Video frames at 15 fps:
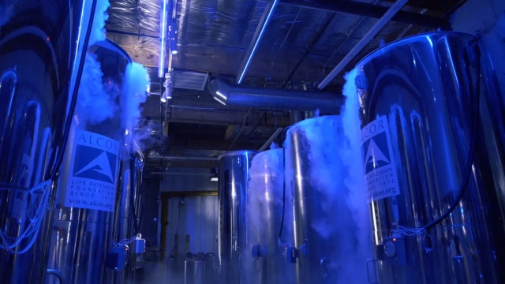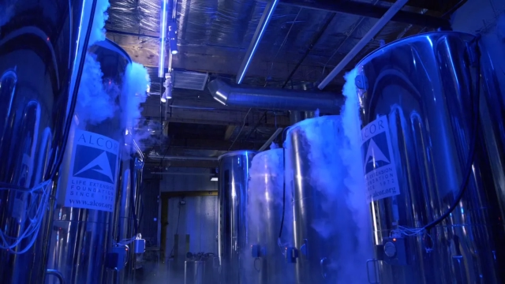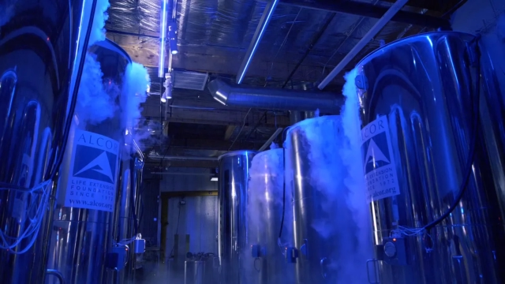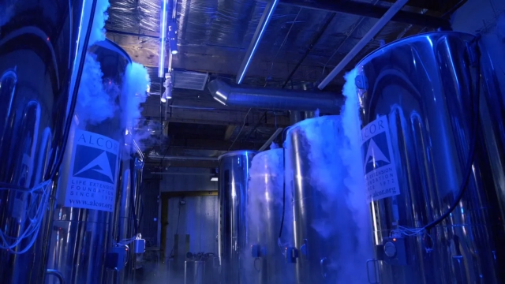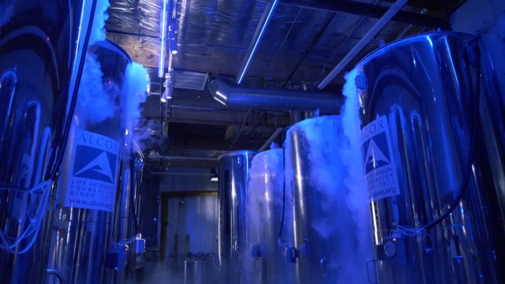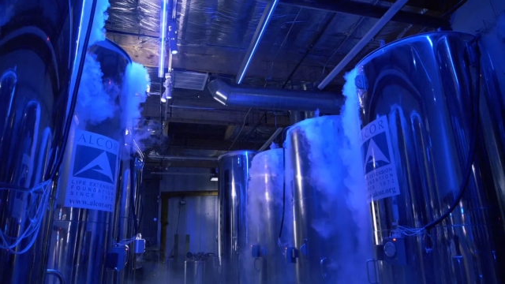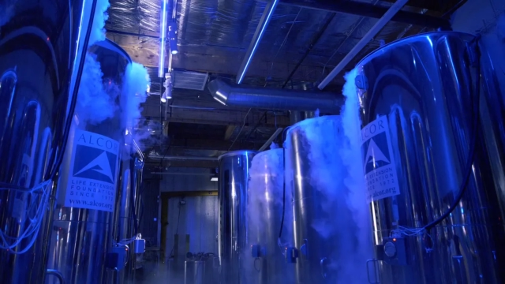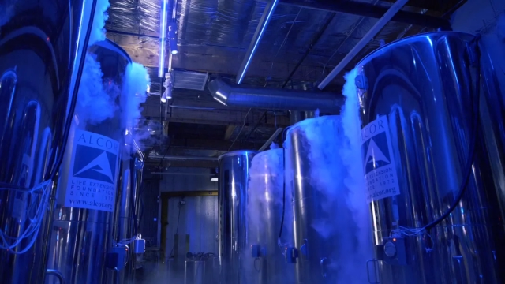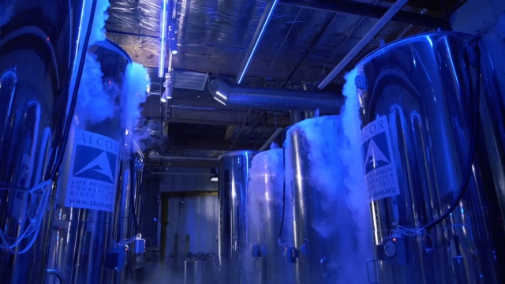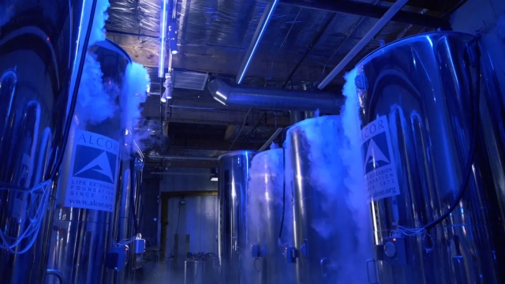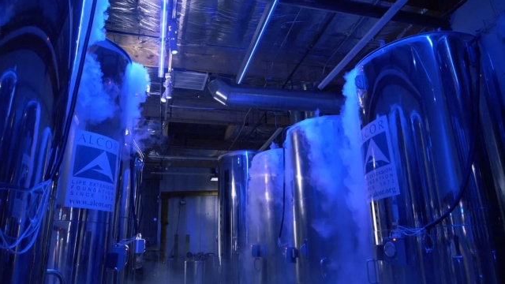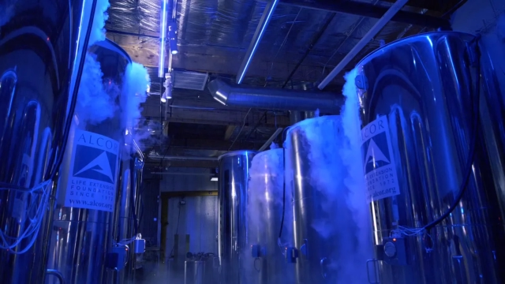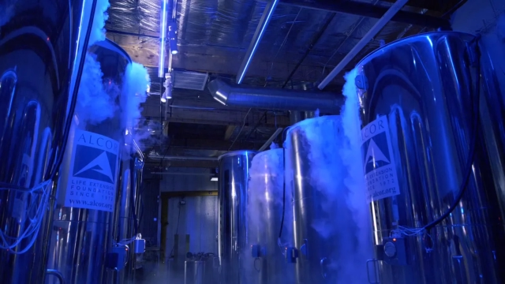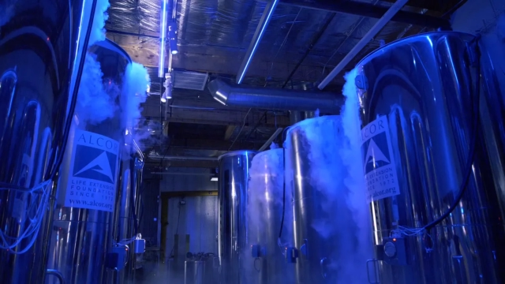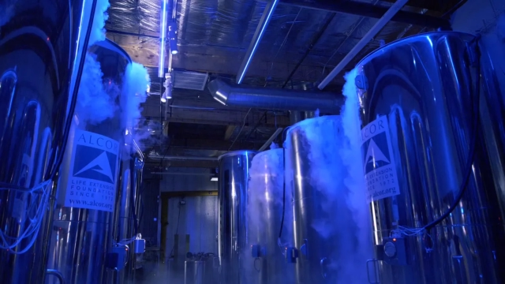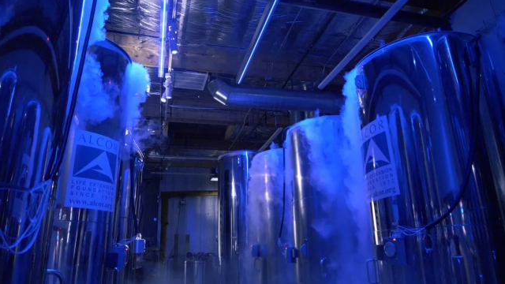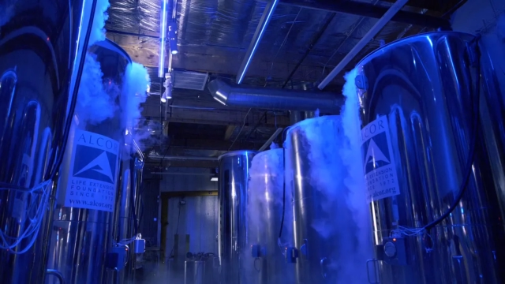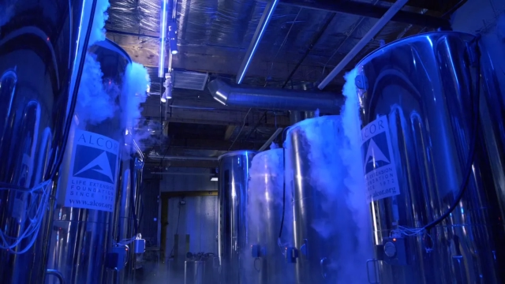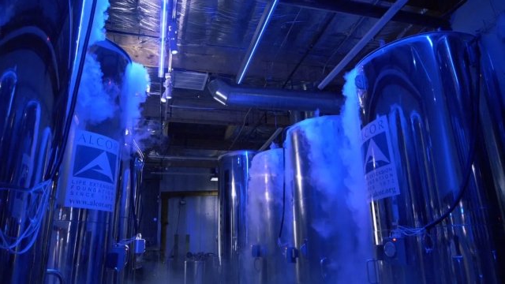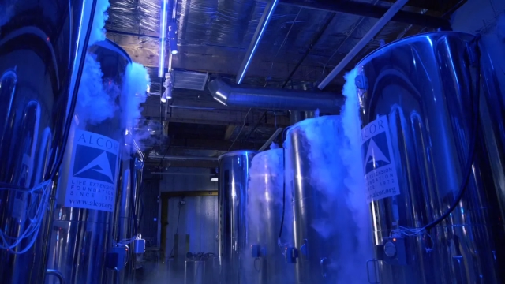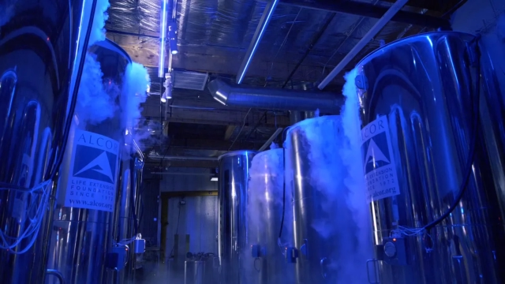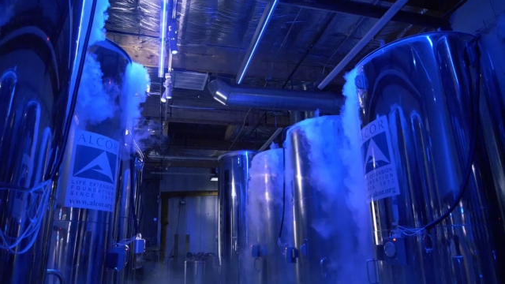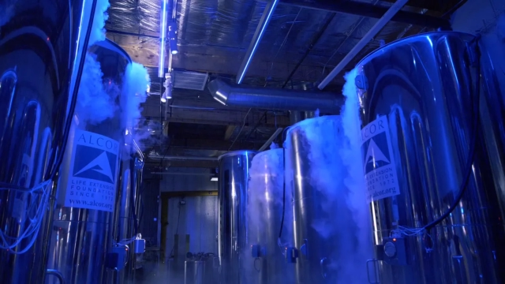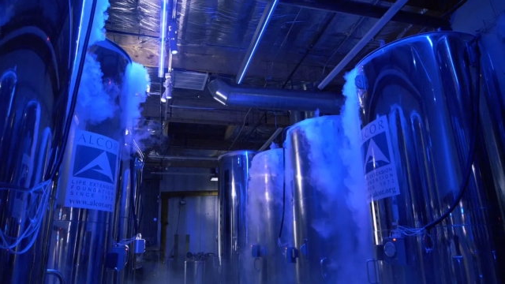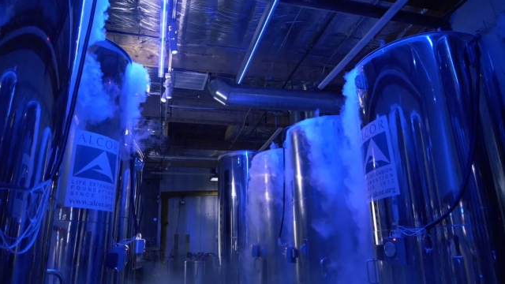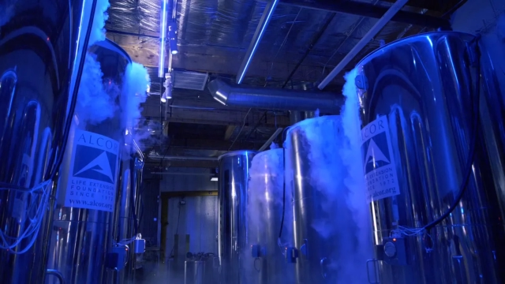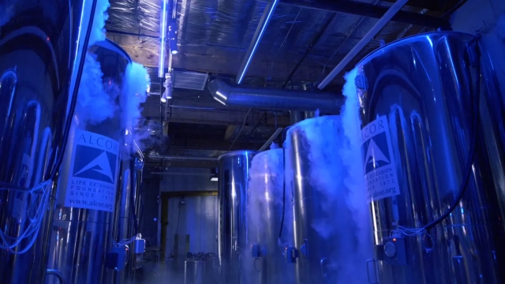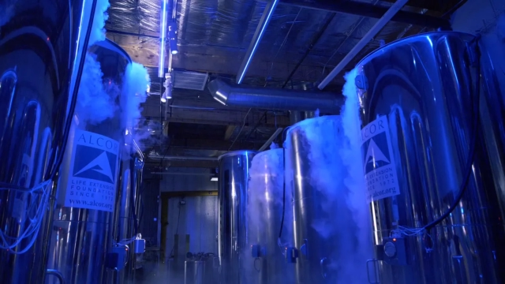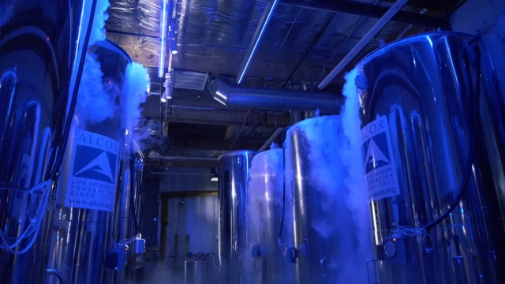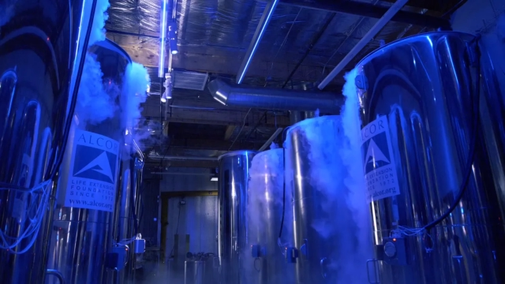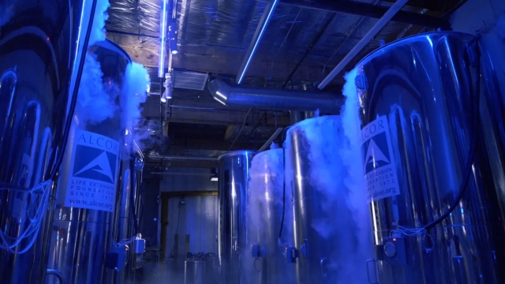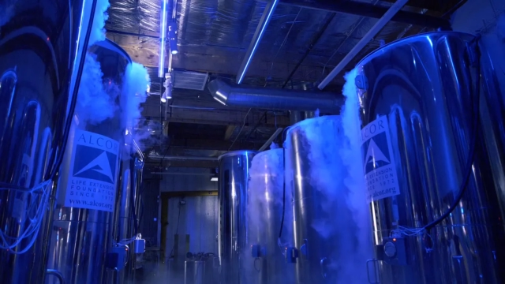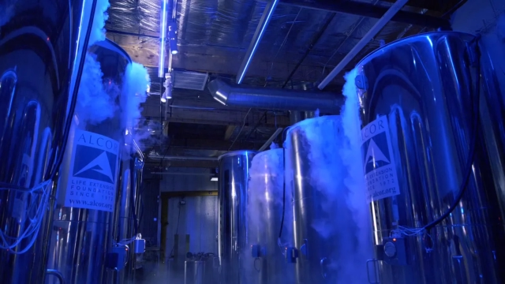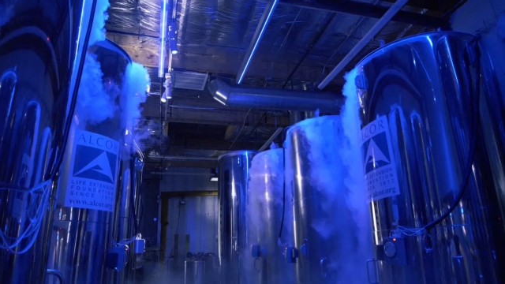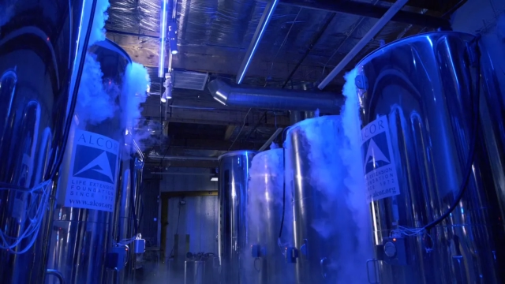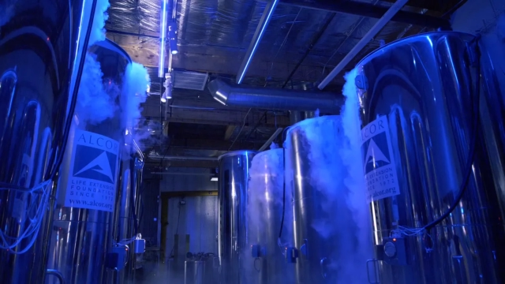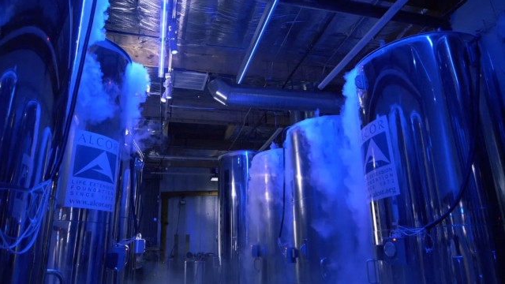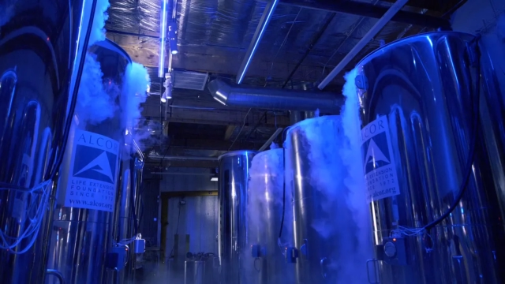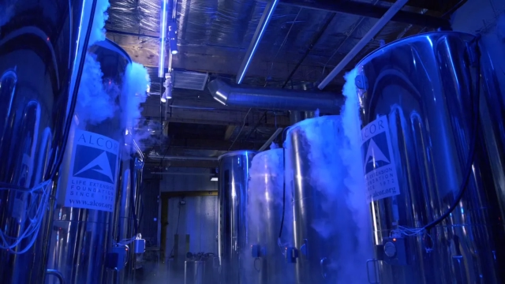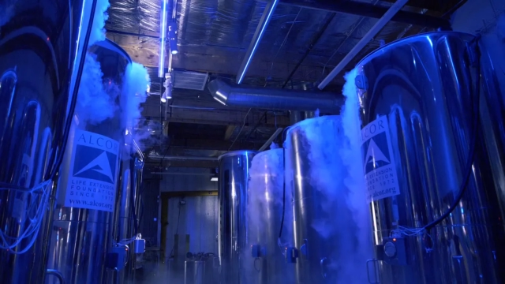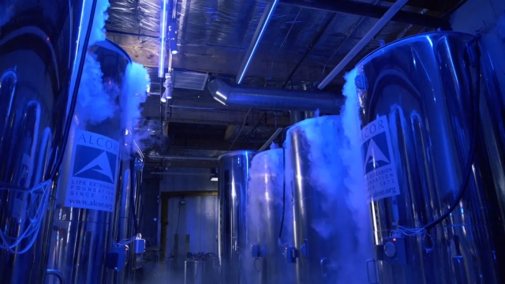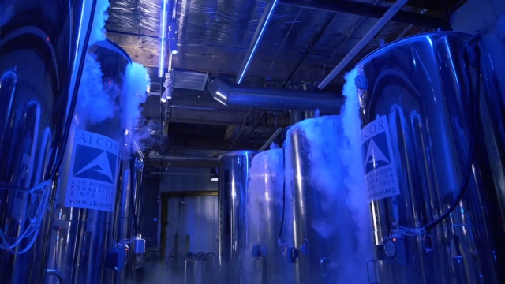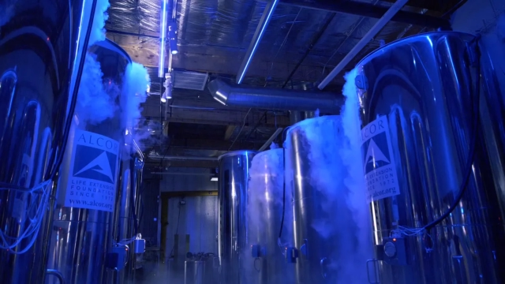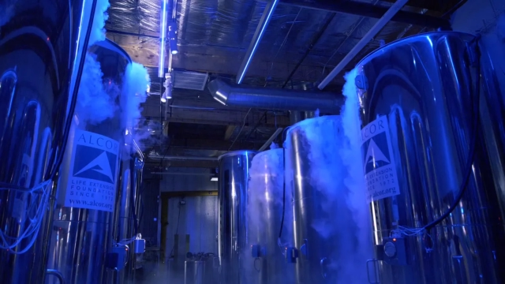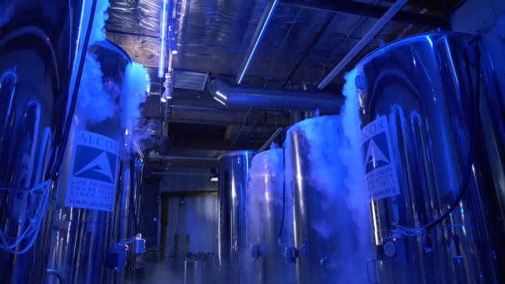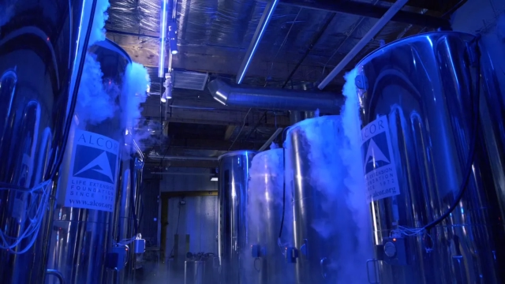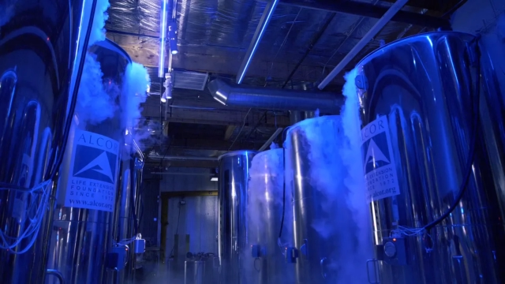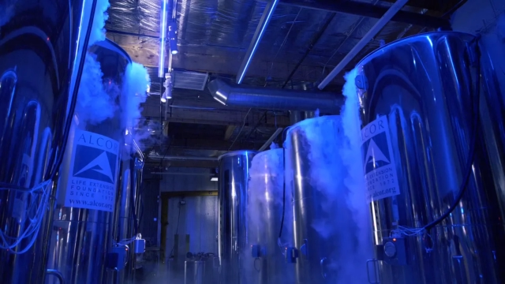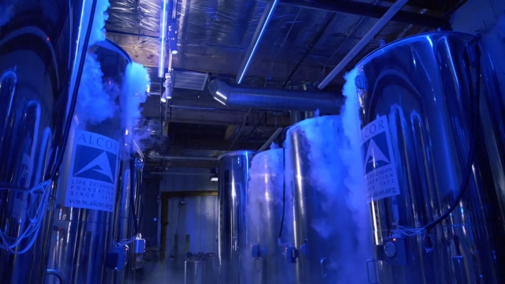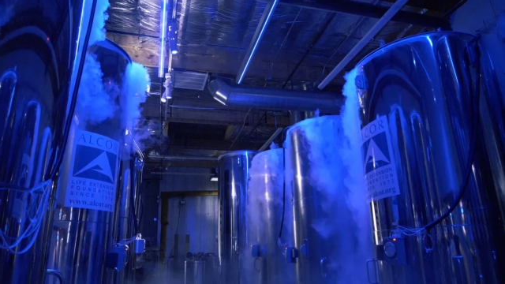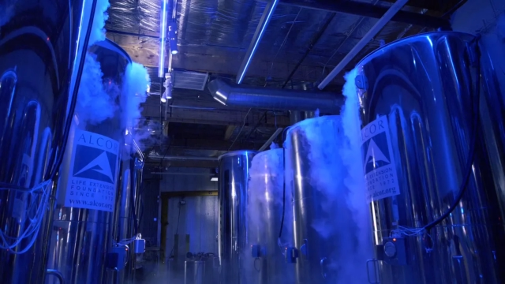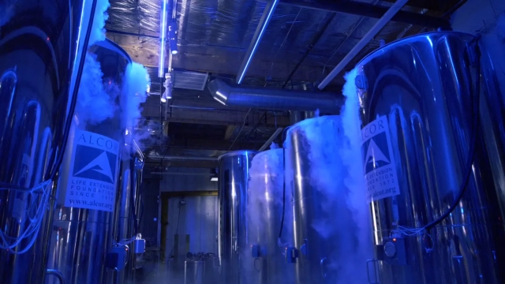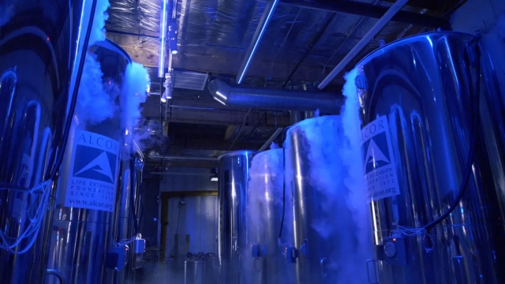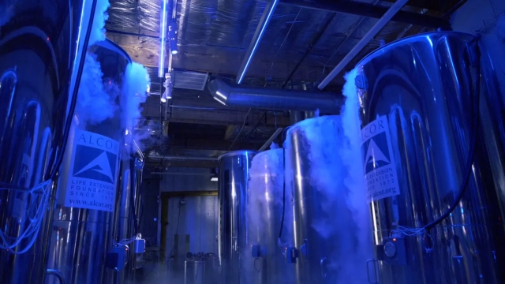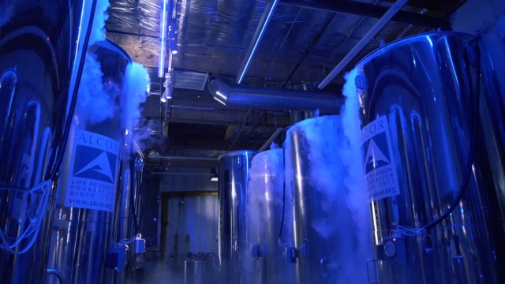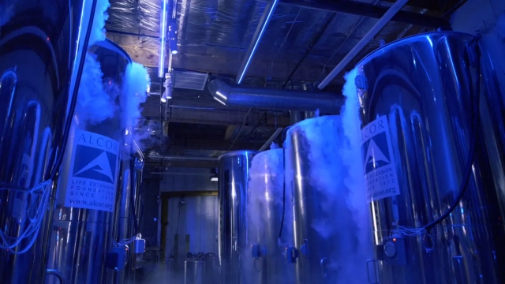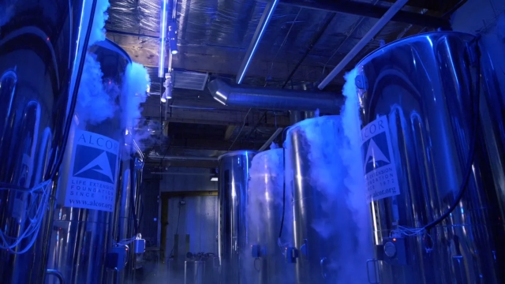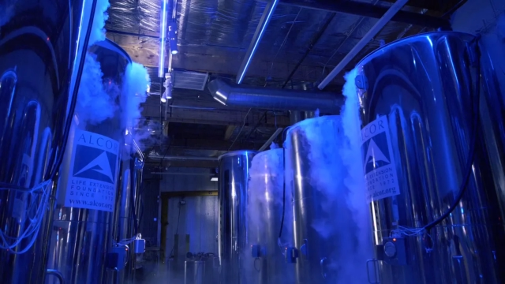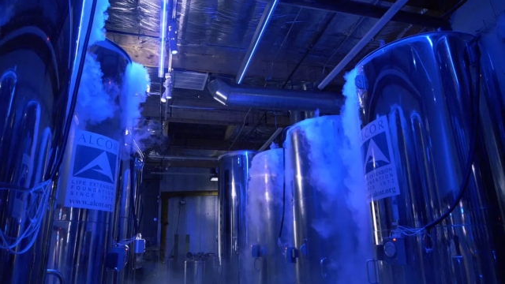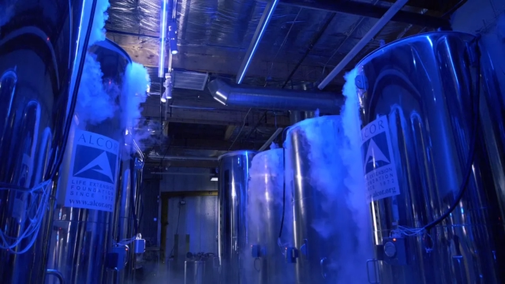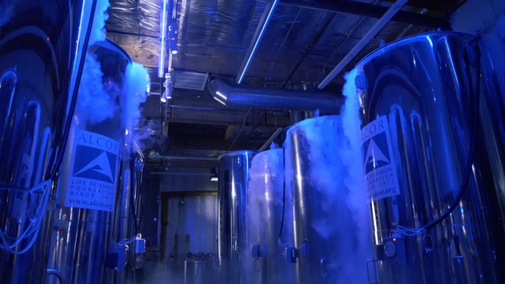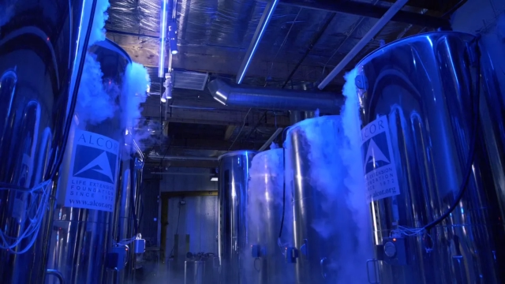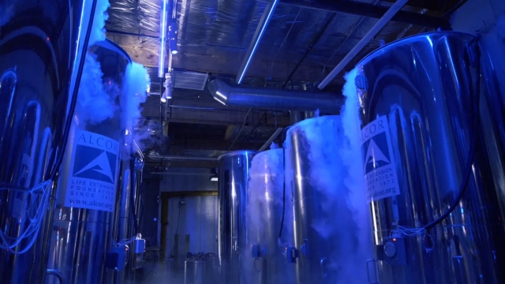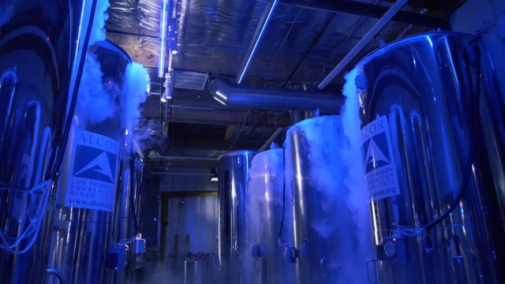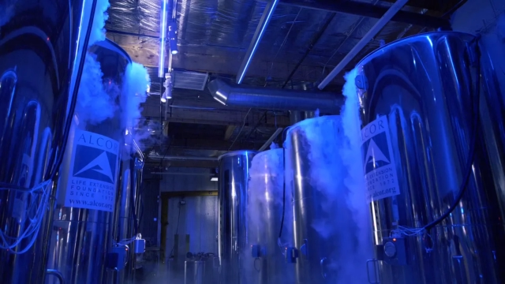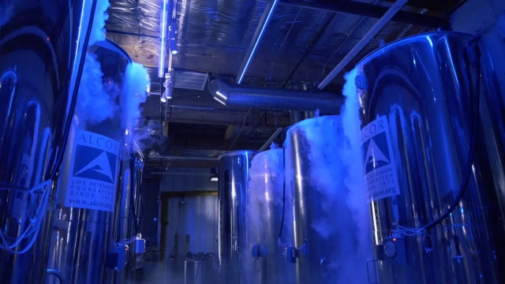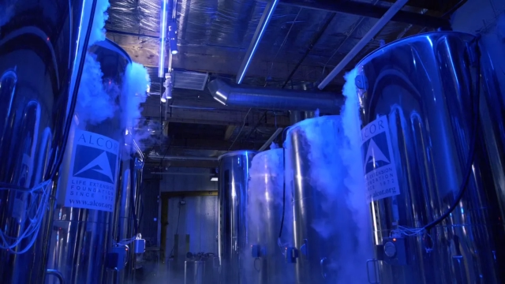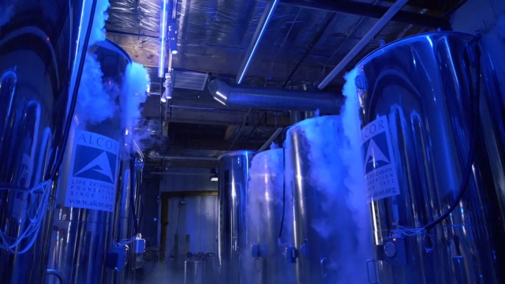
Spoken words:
No face is visible, so there are no lips to read.